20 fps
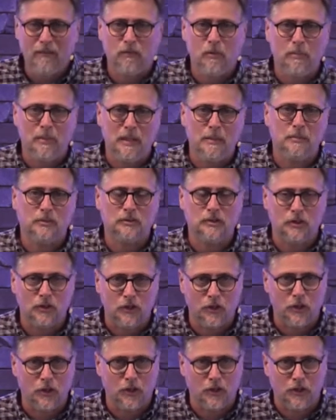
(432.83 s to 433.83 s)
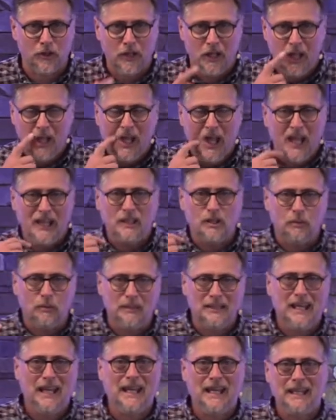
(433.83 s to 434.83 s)
for people to learn and to
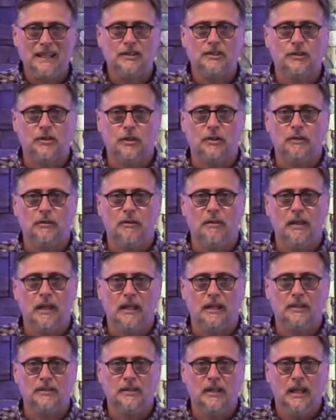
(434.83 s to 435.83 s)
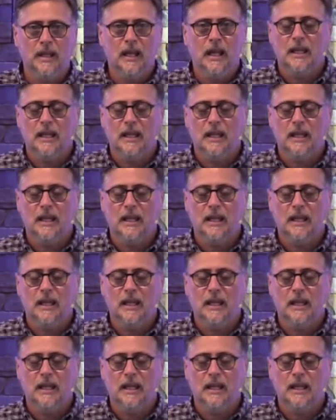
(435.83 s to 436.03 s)
retain certain things,